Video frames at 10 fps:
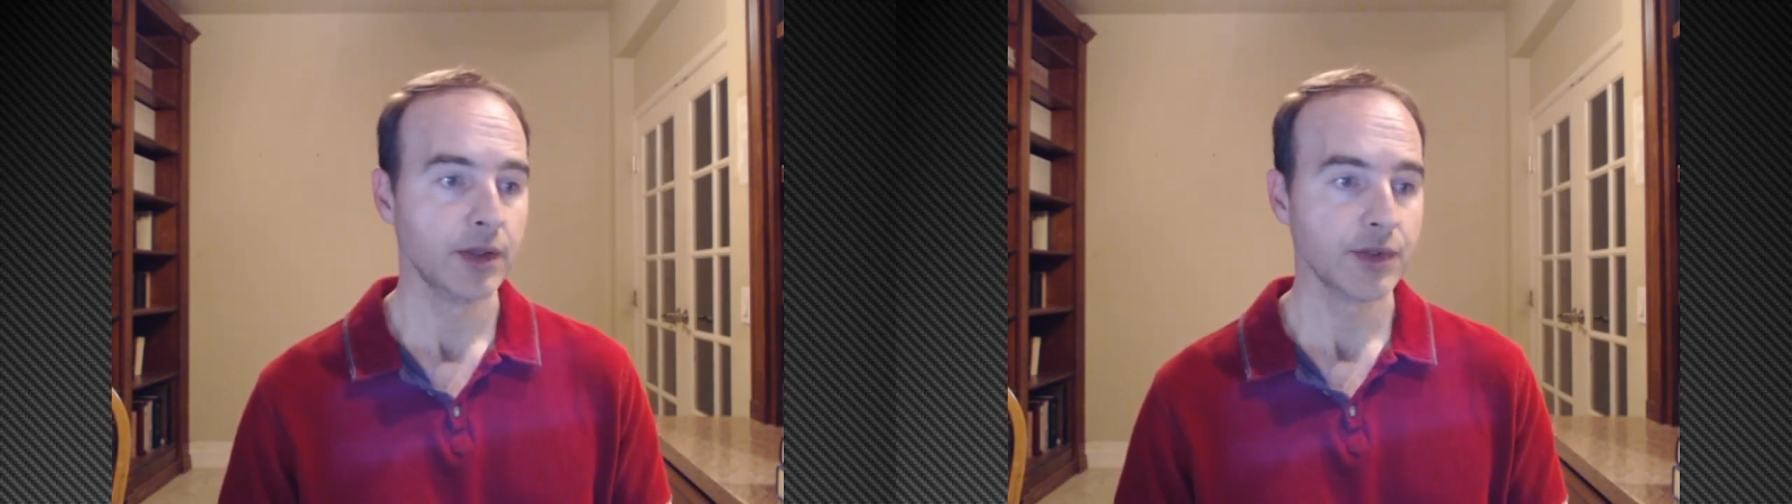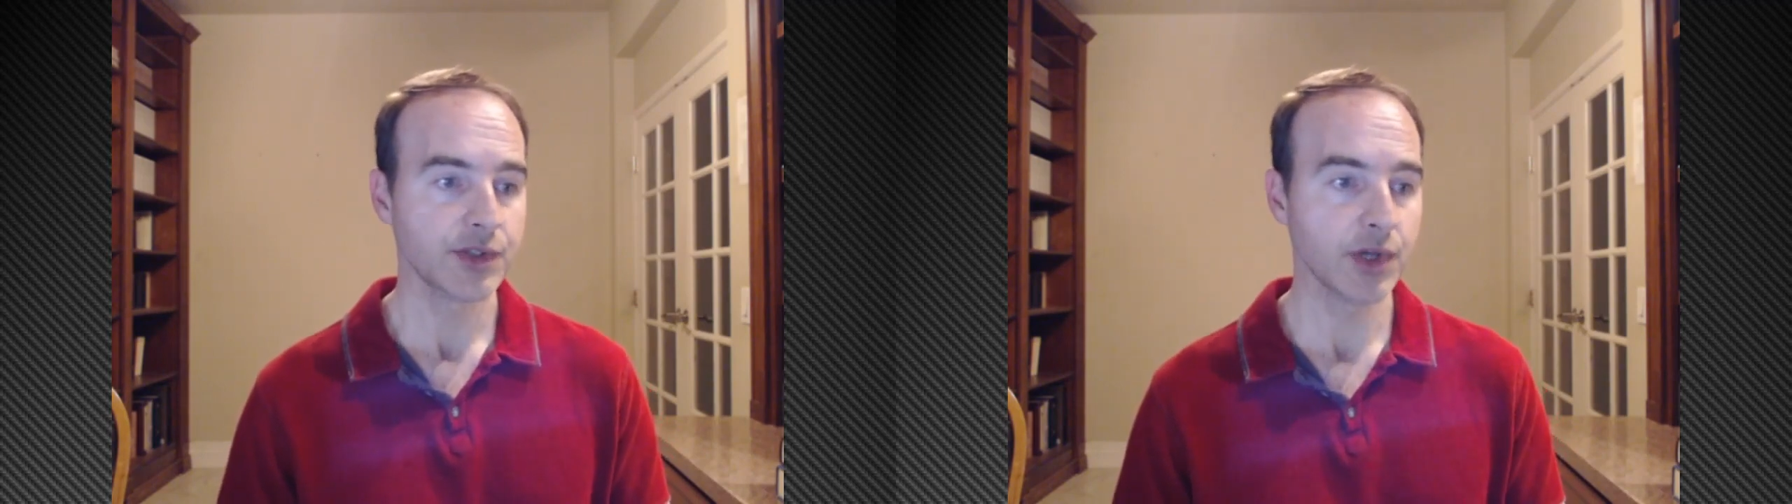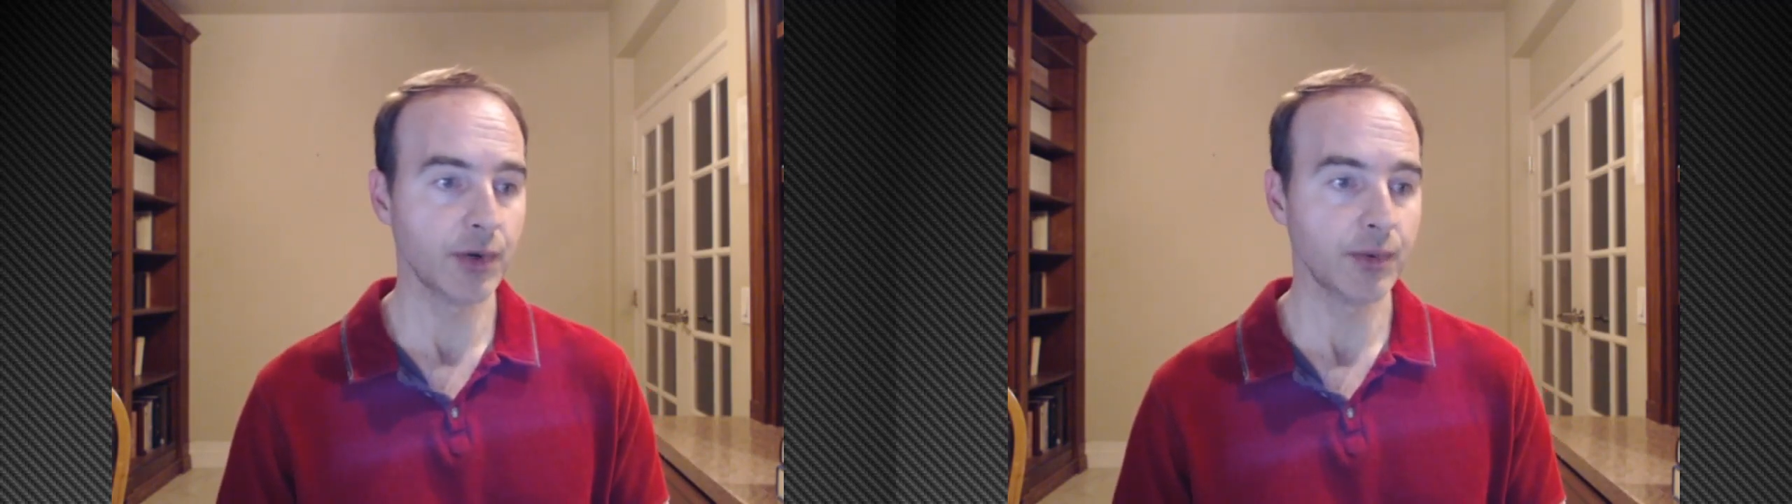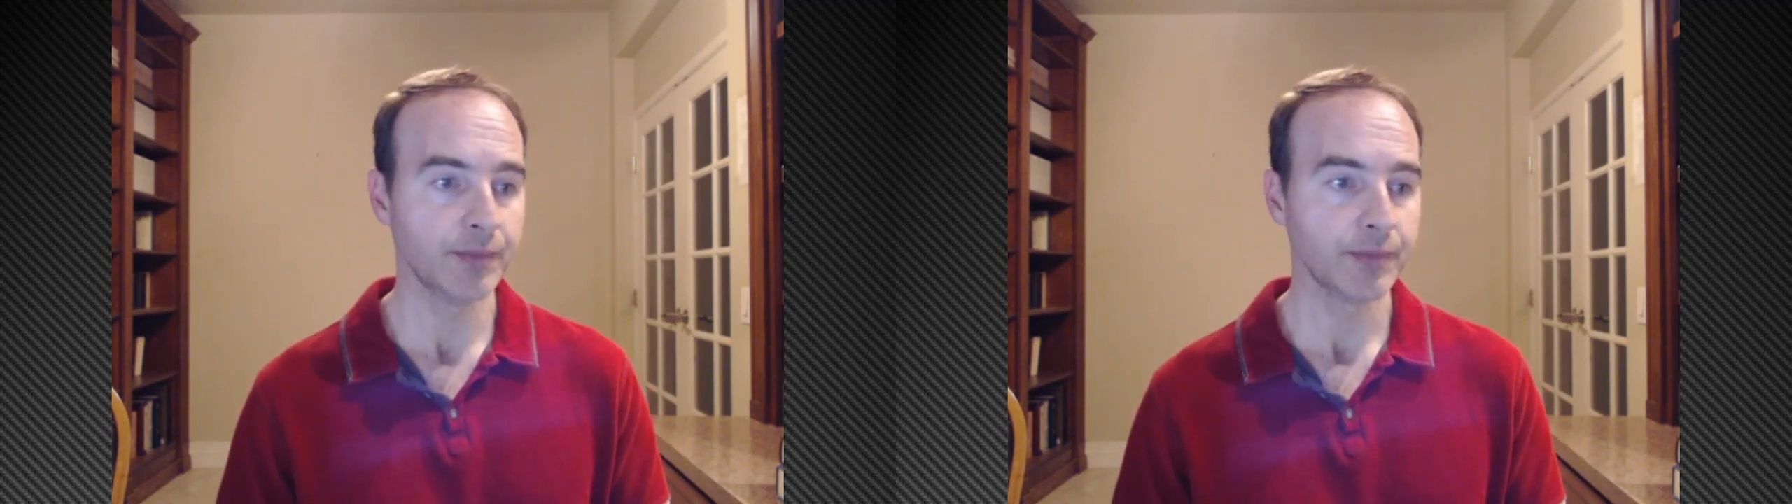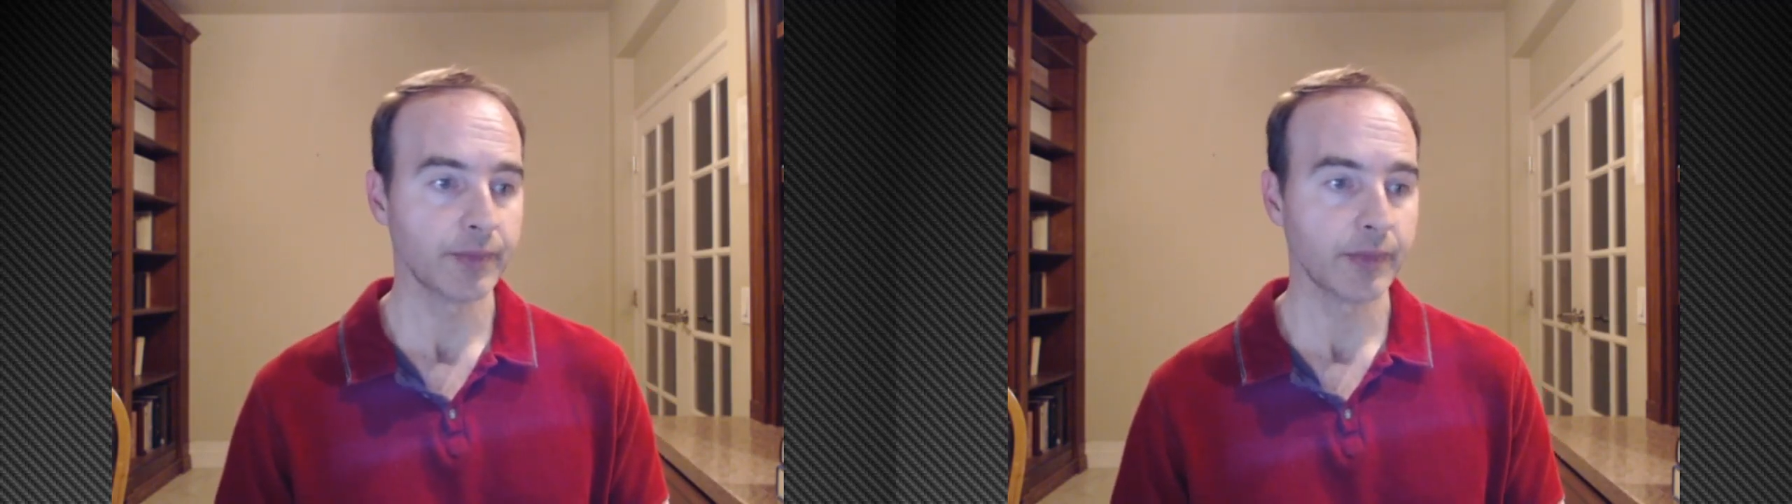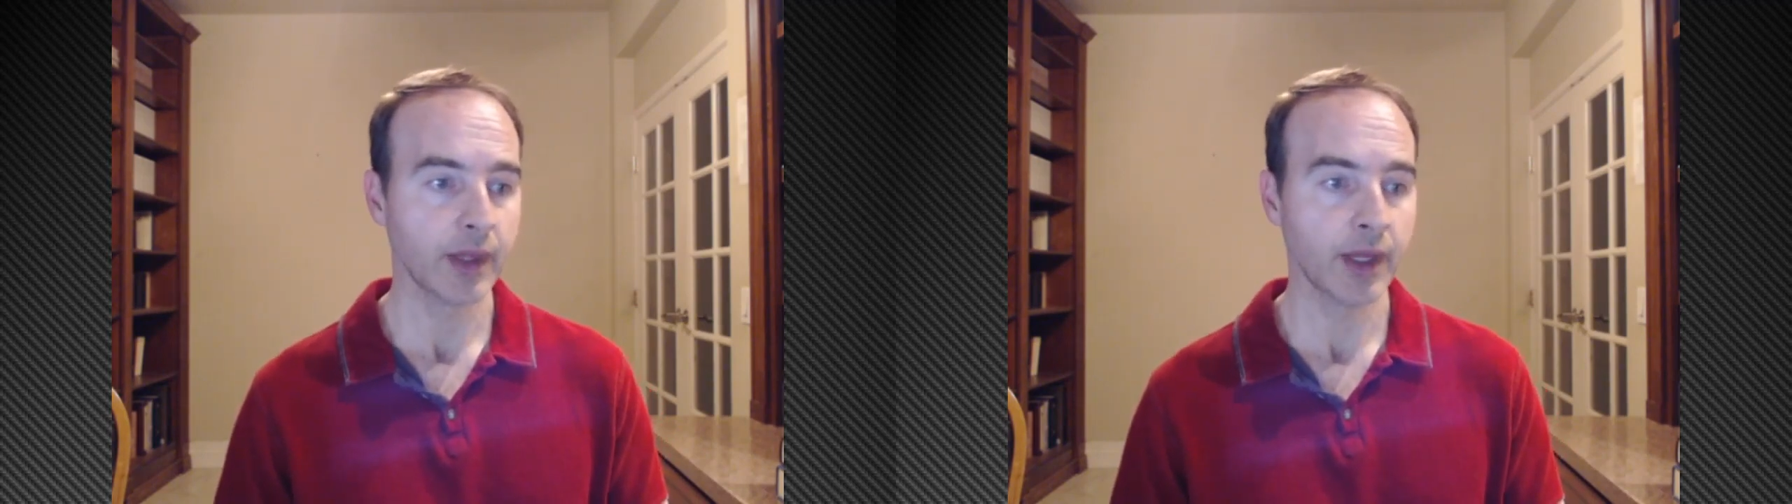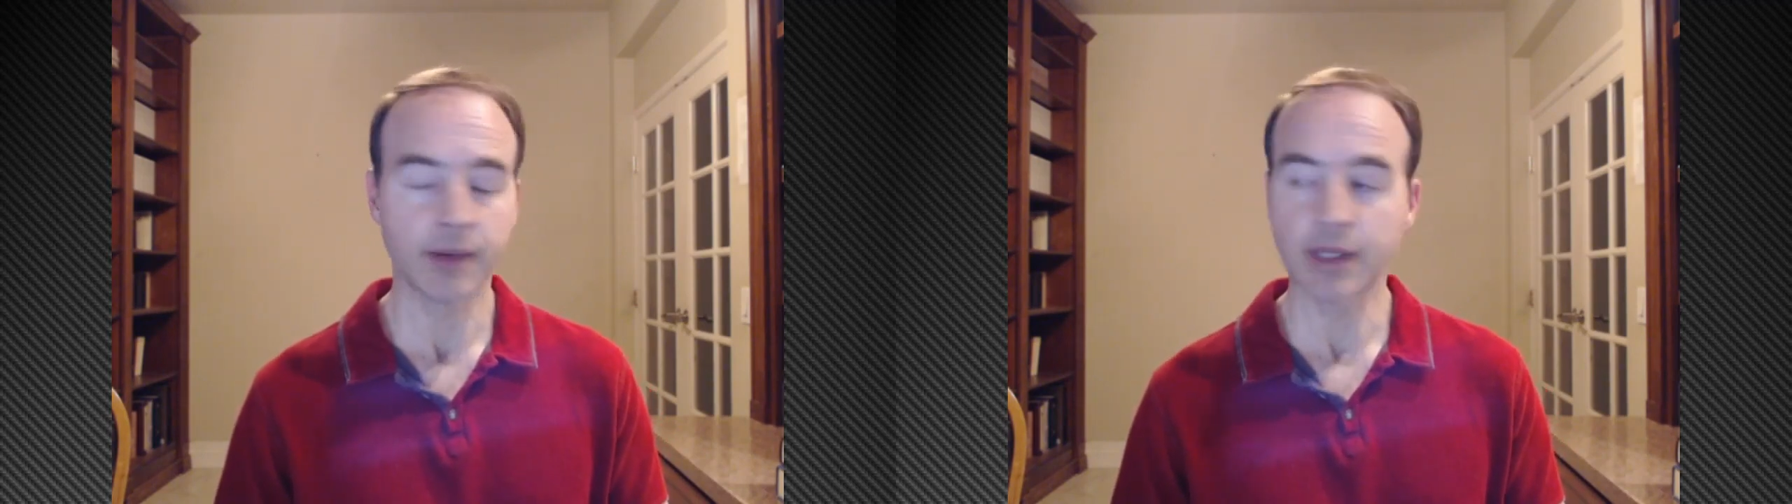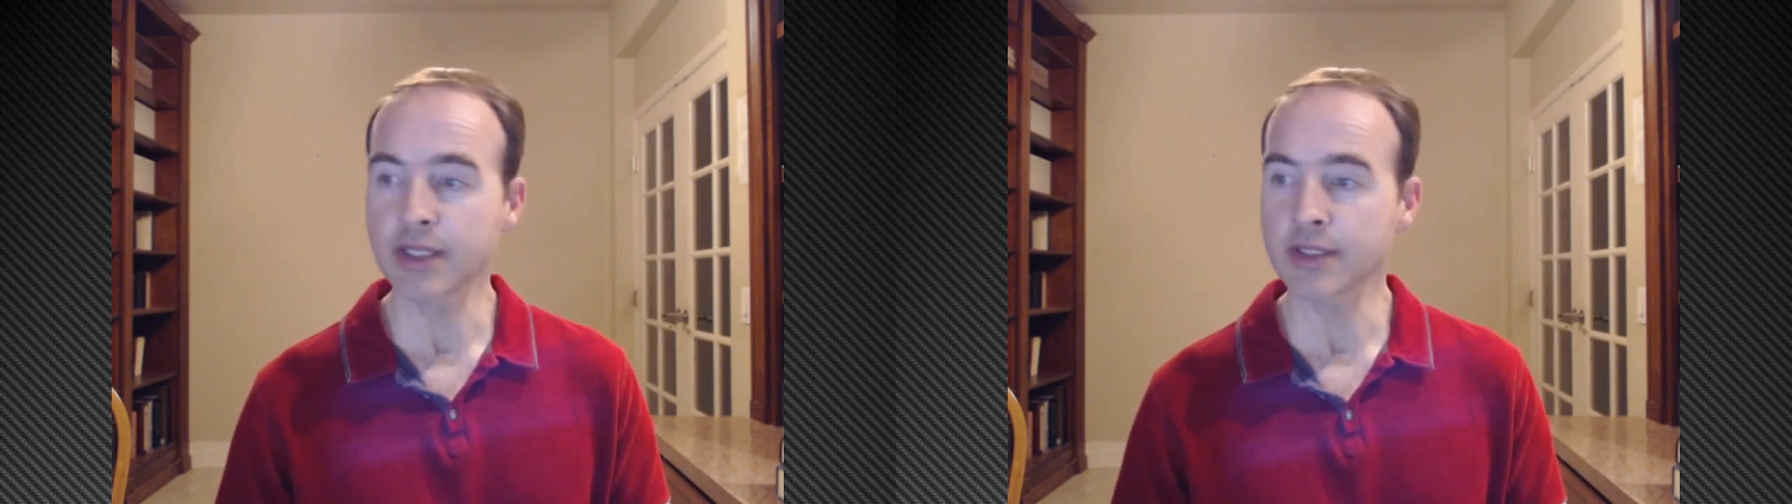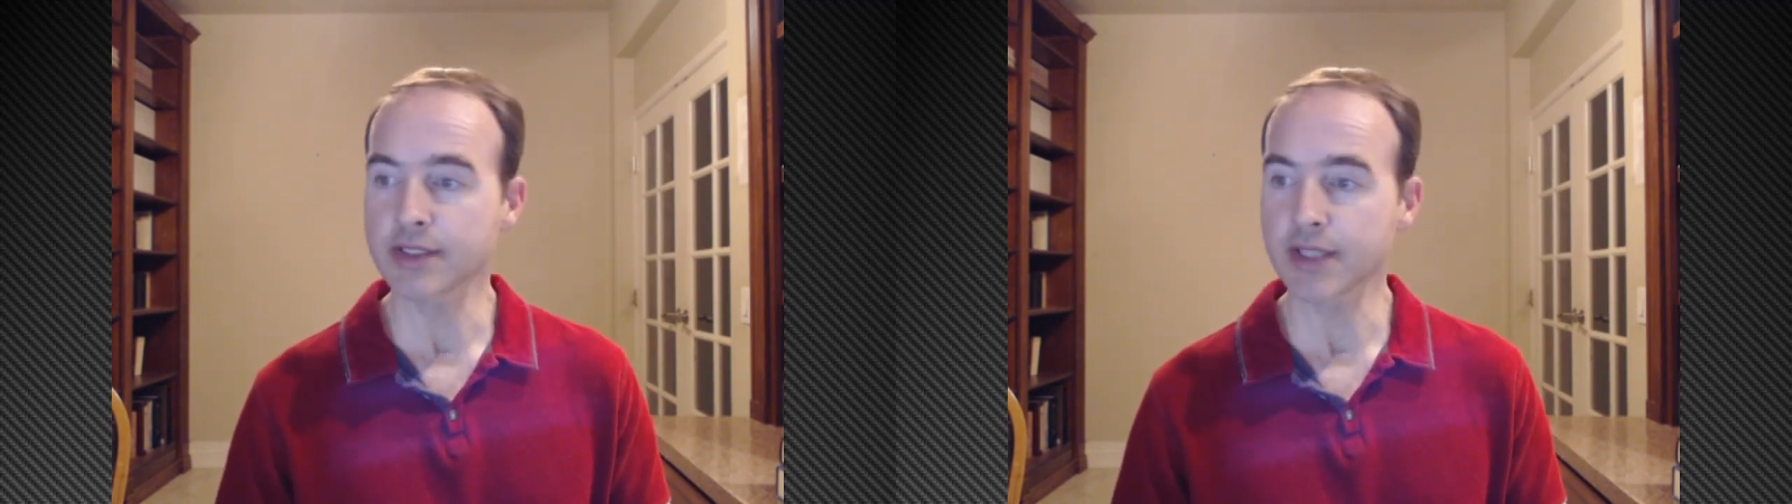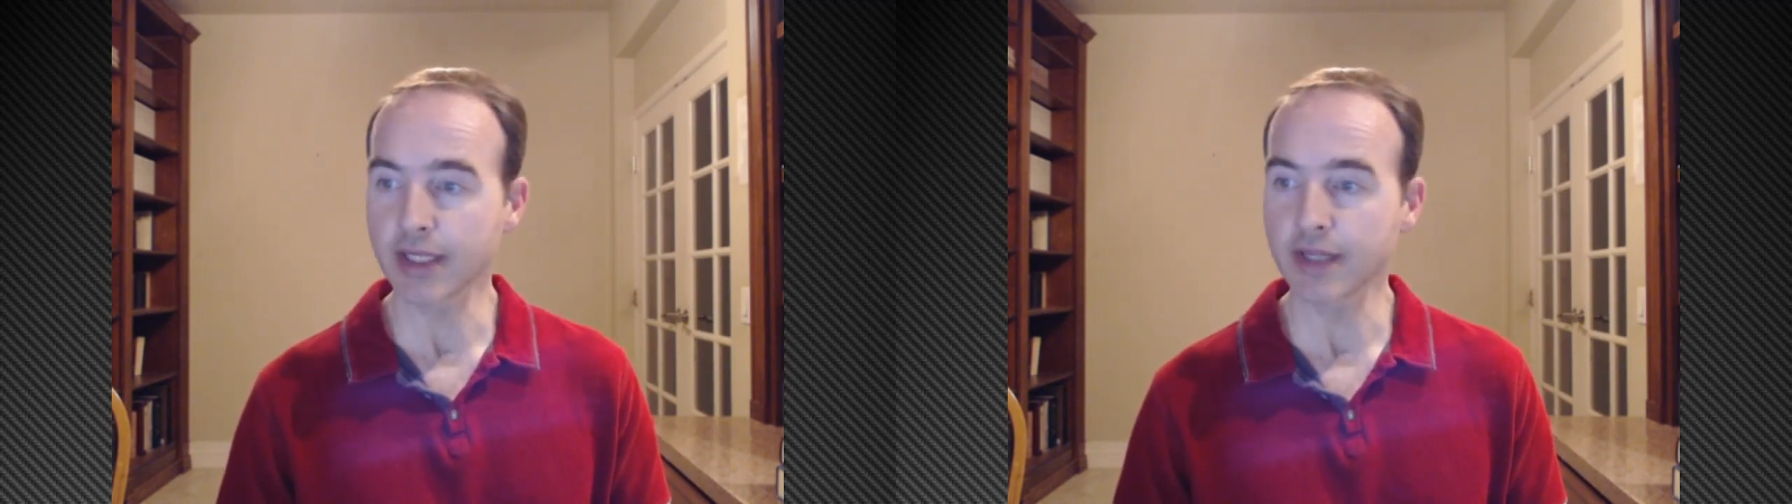So in
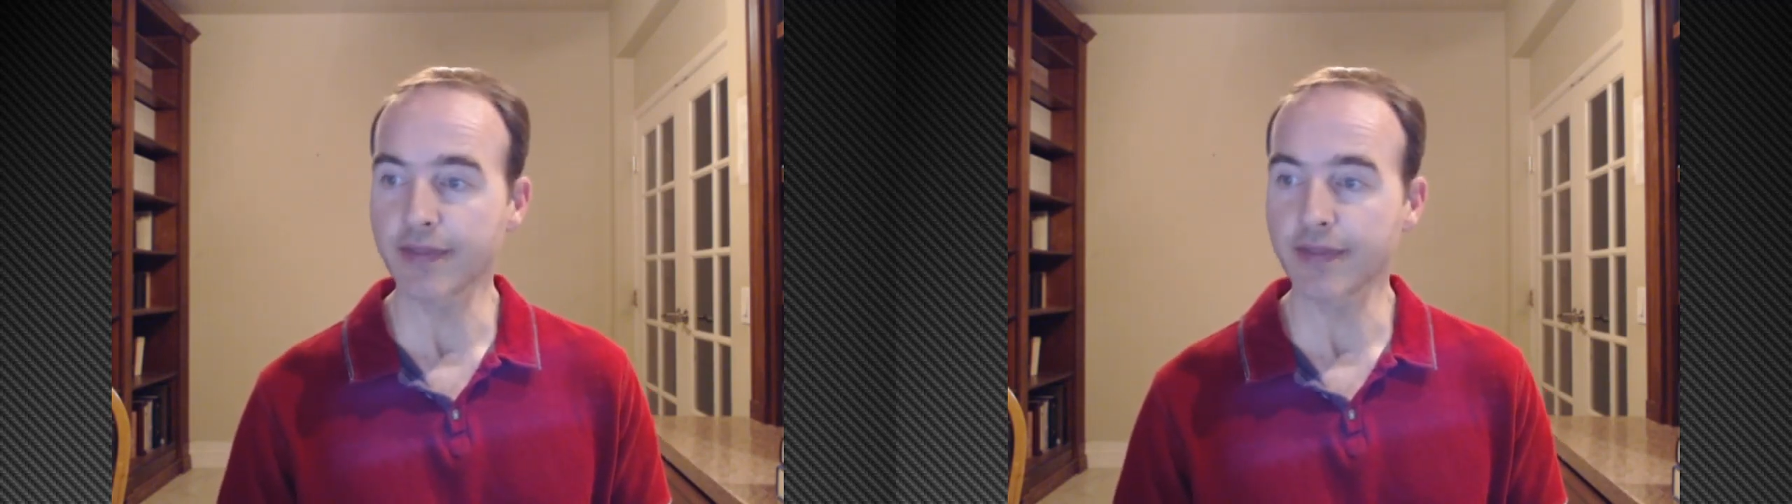2